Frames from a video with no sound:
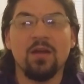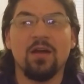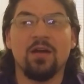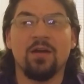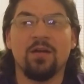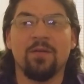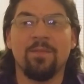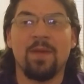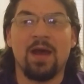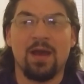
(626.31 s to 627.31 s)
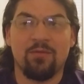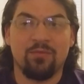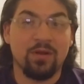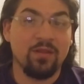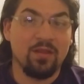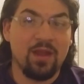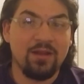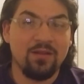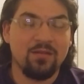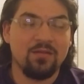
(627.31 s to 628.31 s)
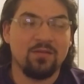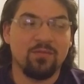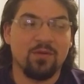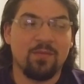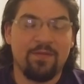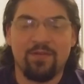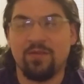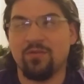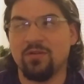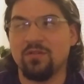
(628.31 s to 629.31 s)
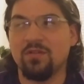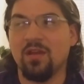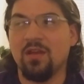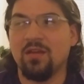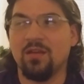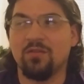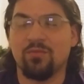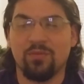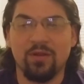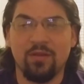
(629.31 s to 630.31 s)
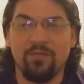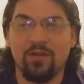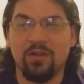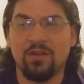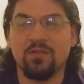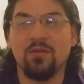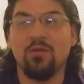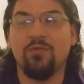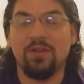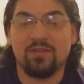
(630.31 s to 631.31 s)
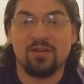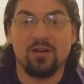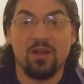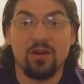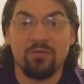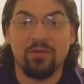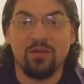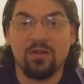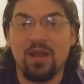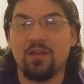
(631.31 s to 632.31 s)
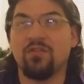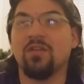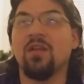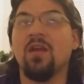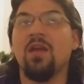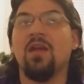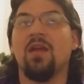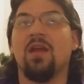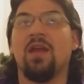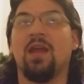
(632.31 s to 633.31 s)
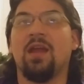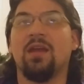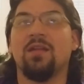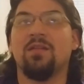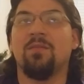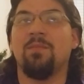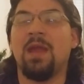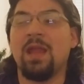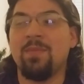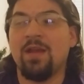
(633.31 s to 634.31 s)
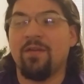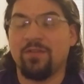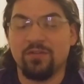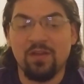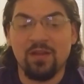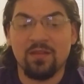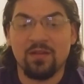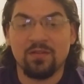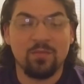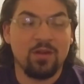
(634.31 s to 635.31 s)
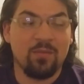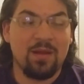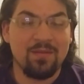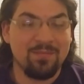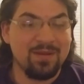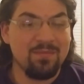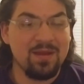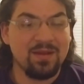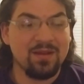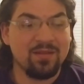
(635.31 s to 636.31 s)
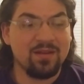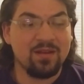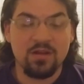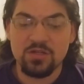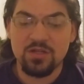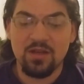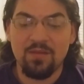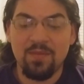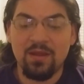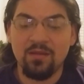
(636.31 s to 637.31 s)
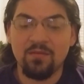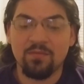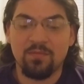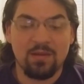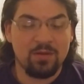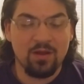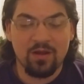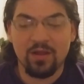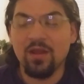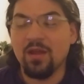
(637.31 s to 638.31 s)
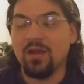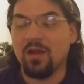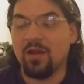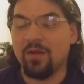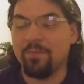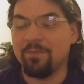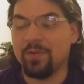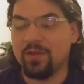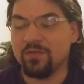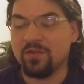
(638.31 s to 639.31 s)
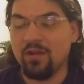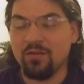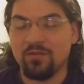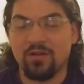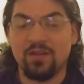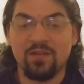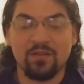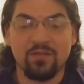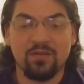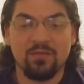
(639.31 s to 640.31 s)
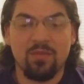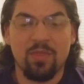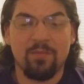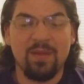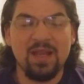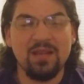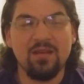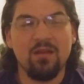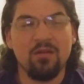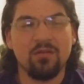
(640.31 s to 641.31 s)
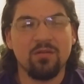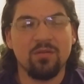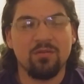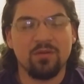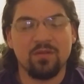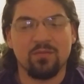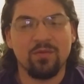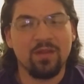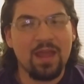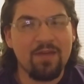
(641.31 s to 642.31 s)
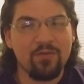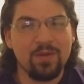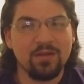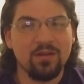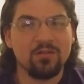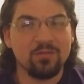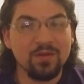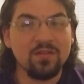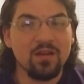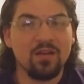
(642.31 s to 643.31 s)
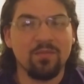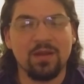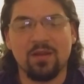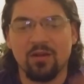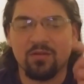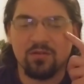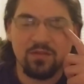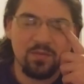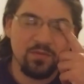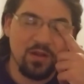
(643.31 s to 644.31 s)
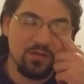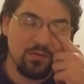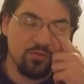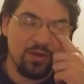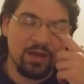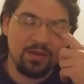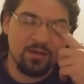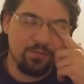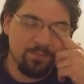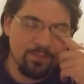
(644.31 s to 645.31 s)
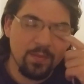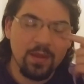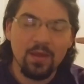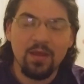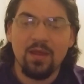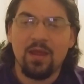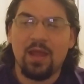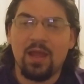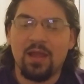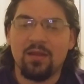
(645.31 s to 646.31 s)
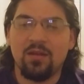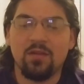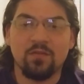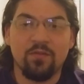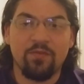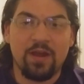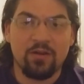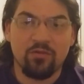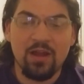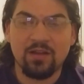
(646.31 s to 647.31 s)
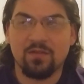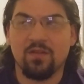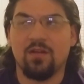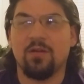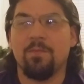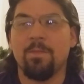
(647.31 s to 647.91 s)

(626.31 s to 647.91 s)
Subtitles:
I really like it. It's one of my favorites. It's really fun. It's goofy. It's got a lot of really good action. And maybe after saying that, some of y'all might be making the connection I made. Maybe not. But there's a character in it. He's actually the main character, though it doesn't really have a main character, but he's kind of the main character. His name's Natsu Dragoneel, and he's a fire dragon slayer.